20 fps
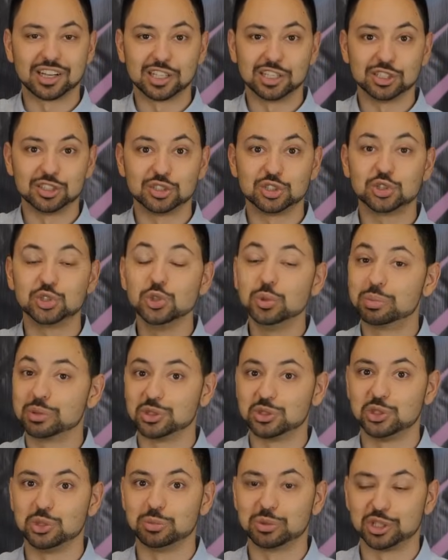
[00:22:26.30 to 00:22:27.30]
it
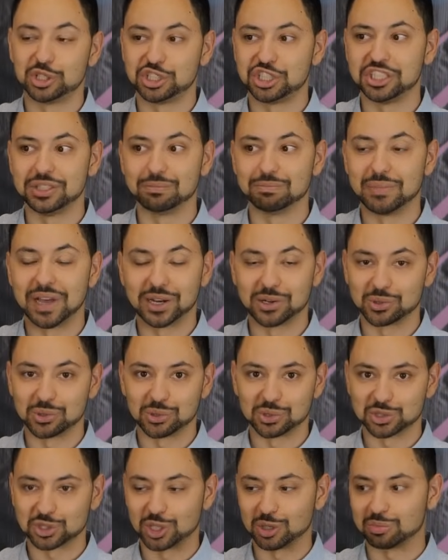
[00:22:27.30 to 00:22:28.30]
super cheap
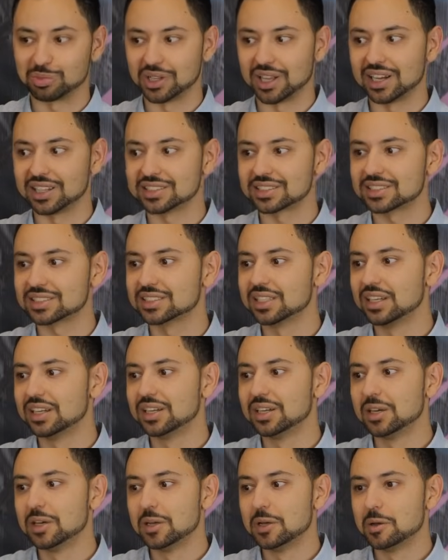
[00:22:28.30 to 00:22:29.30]
medical surplus.
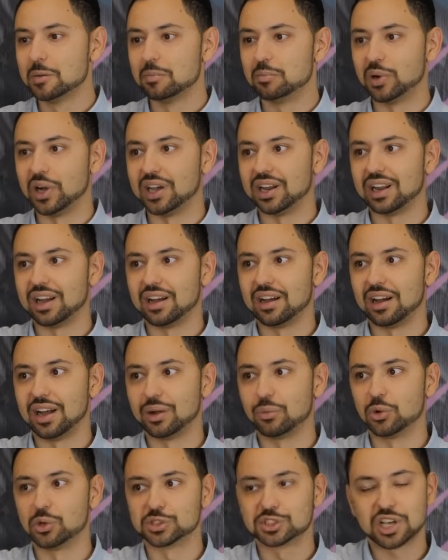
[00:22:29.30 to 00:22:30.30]
But
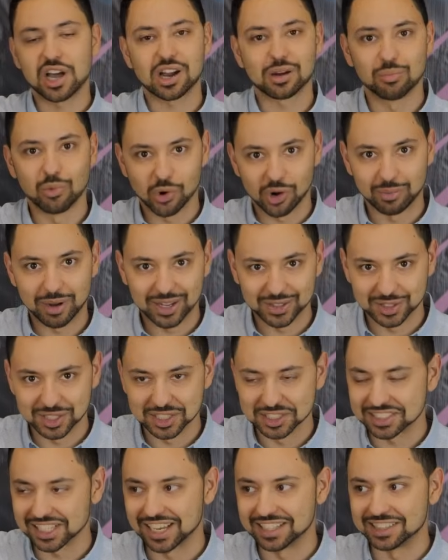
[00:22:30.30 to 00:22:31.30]
I will talk more about
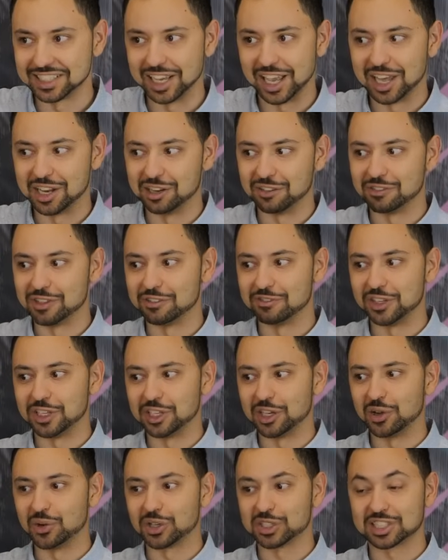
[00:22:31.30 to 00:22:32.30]
this at the end of the
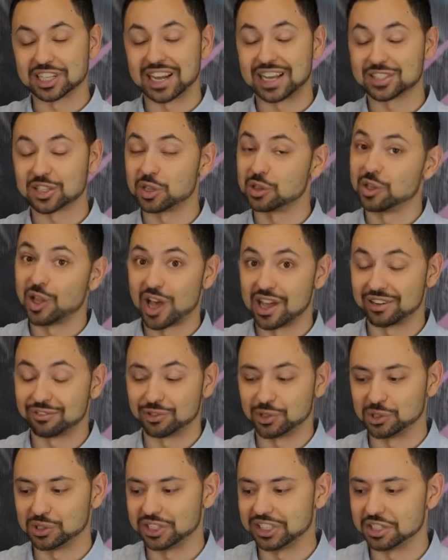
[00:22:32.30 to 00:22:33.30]
video because it has a lot of
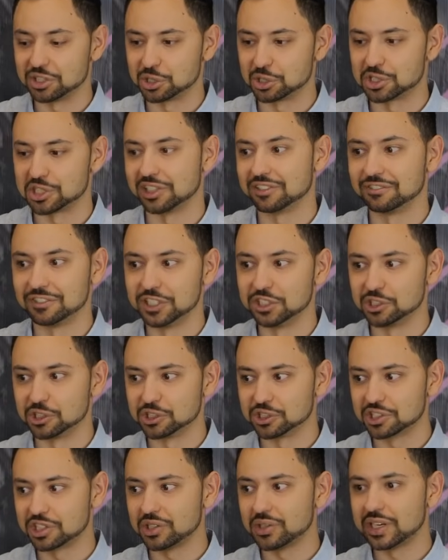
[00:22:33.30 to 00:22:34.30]
really interesting
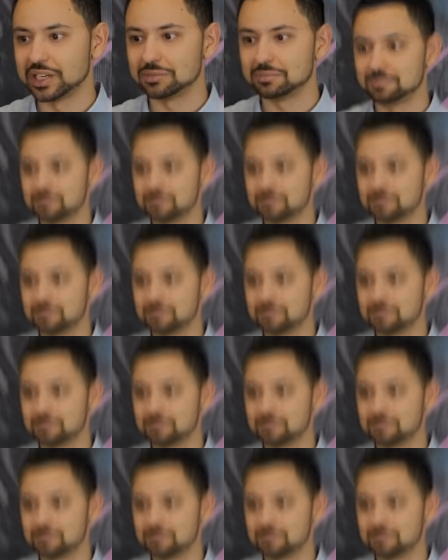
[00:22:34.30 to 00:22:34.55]
features to it.